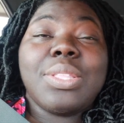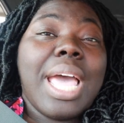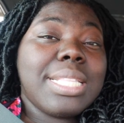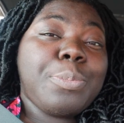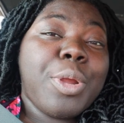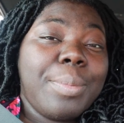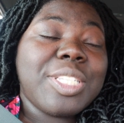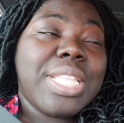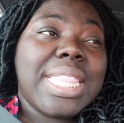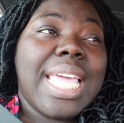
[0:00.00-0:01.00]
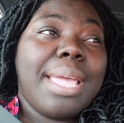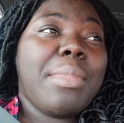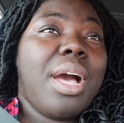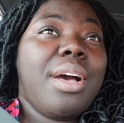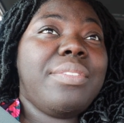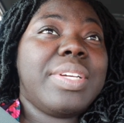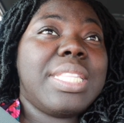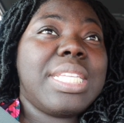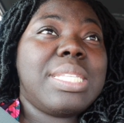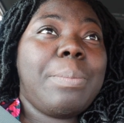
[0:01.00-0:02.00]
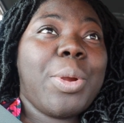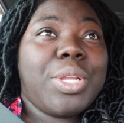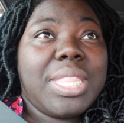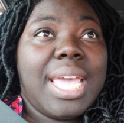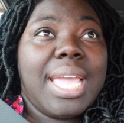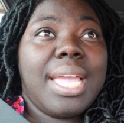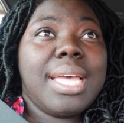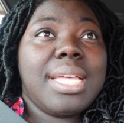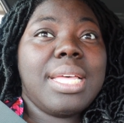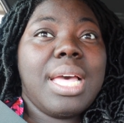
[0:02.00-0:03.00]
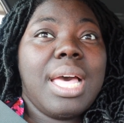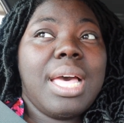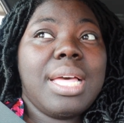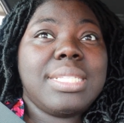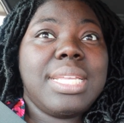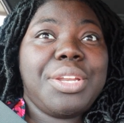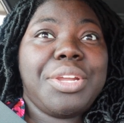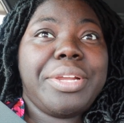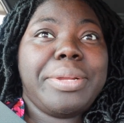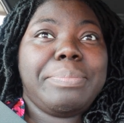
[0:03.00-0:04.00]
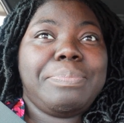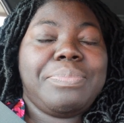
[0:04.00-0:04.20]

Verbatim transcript: So that's pretty much the theme of this birthday uh, dinner